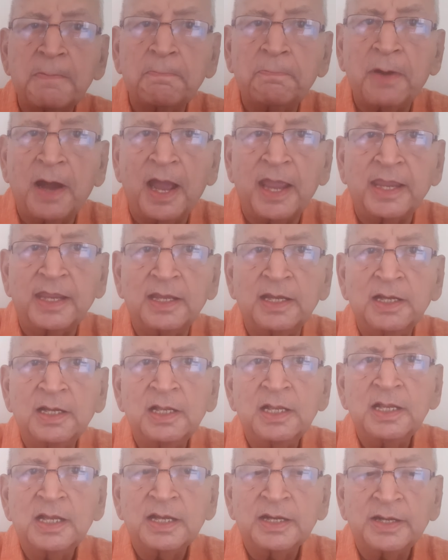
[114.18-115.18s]
buying
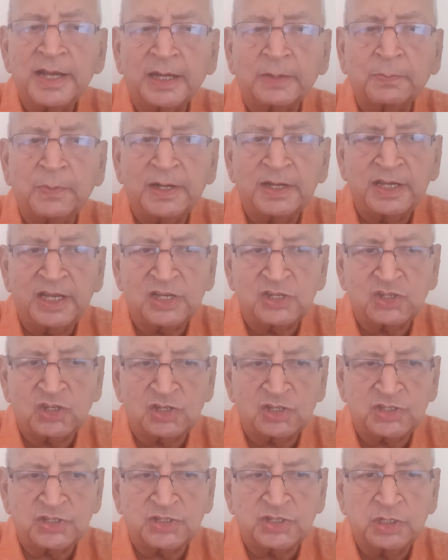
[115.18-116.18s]

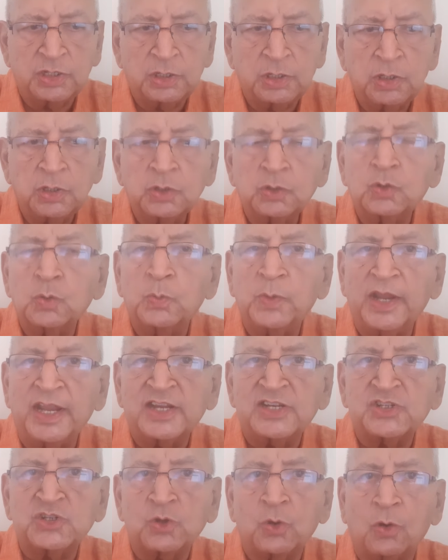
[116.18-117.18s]
recommendations to
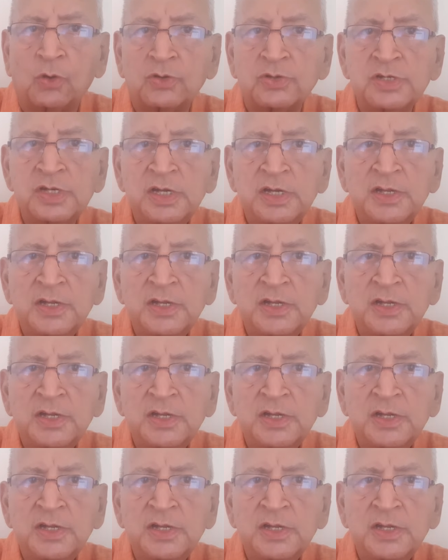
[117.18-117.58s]
make sure